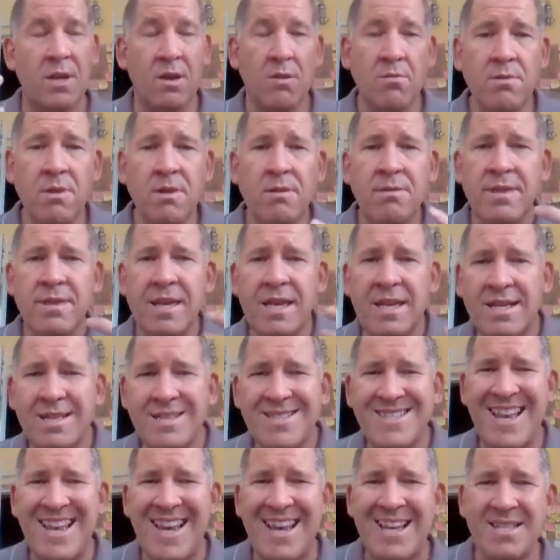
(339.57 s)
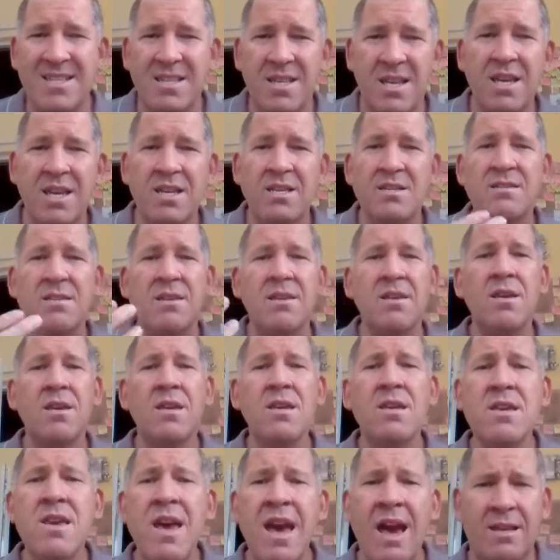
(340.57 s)
only thing it says is
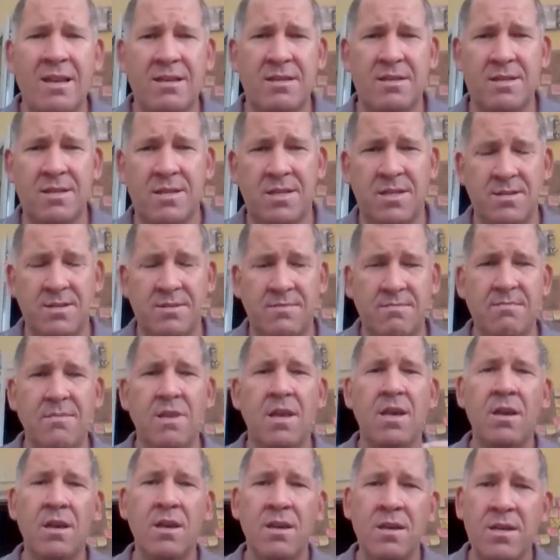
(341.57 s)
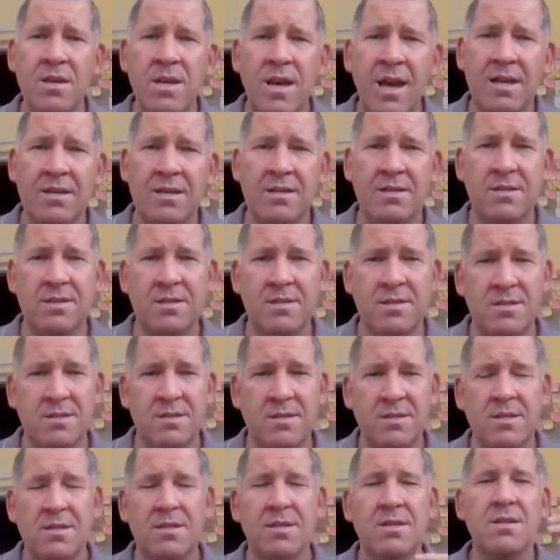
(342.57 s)
yes, yes,
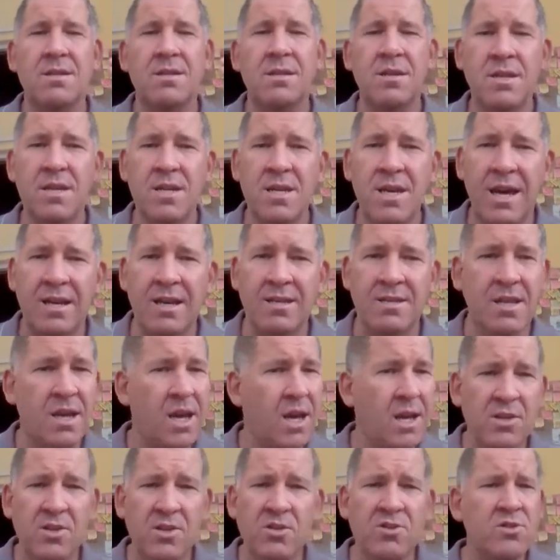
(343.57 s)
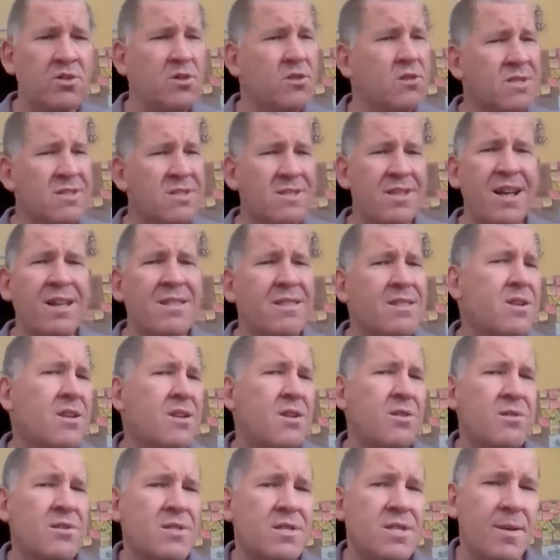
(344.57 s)
yes. It doesn't understand the
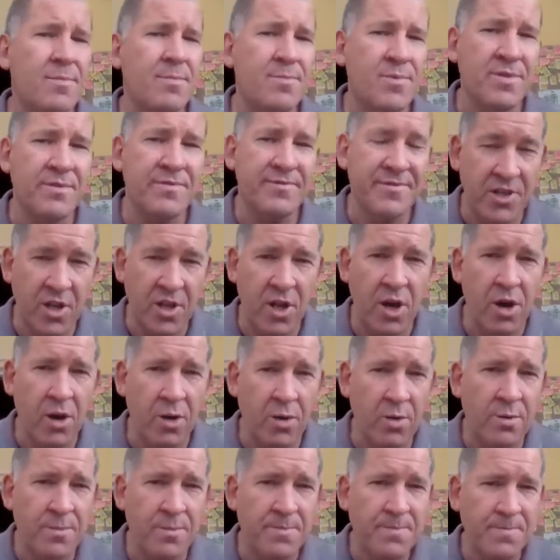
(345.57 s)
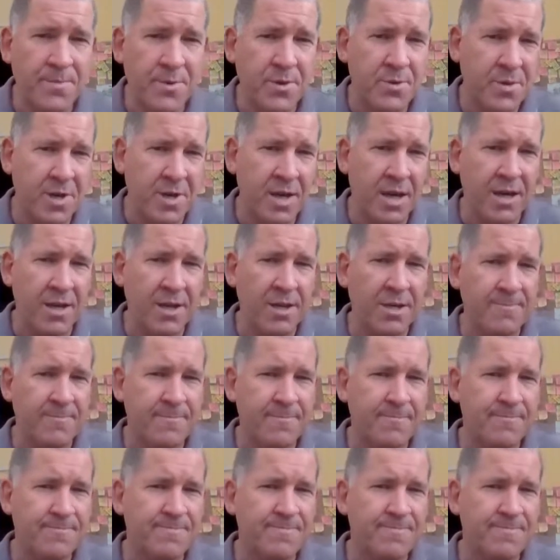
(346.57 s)
concept of no. Okay.